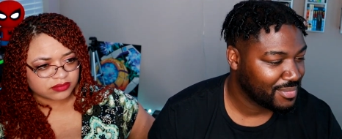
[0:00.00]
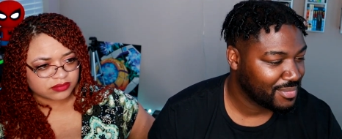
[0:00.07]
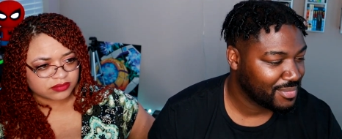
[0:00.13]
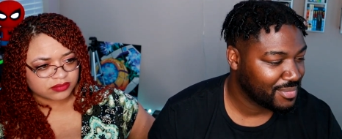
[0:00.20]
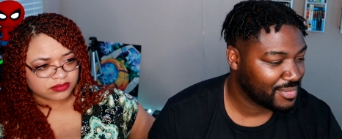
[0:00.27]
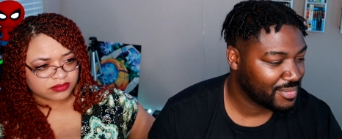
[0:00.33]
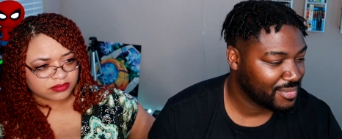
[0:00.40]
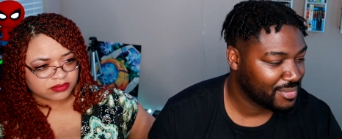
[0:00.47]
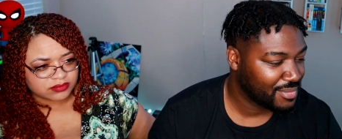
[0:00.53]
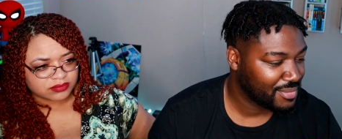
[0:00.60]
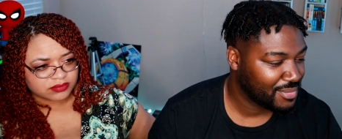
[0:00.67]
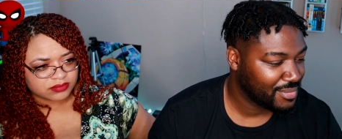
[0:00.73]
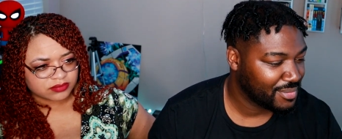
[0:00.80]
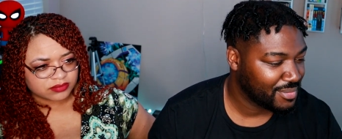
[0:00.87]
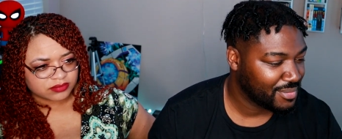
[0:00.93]

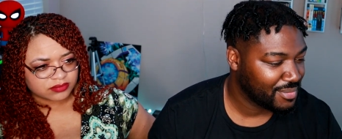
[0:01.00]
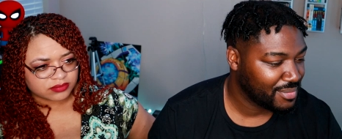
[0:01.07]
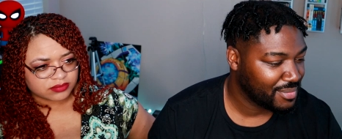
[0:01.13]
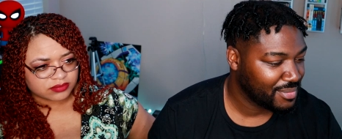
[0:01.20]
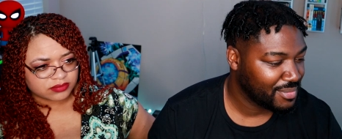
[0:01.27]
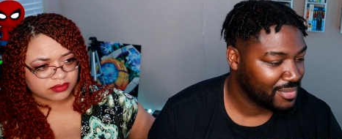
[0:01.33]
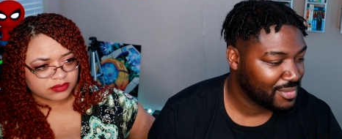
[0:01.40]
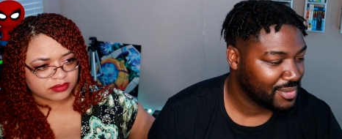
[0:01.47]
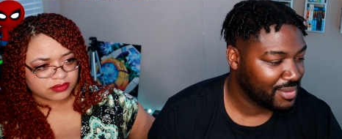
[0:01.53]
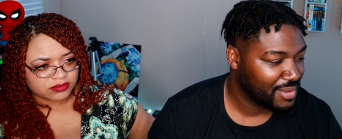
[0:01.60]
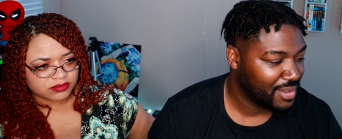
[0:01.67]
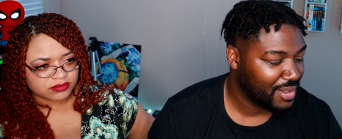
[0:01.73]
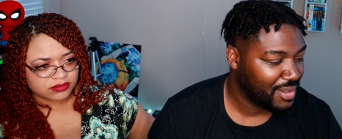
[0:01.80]
[no speech]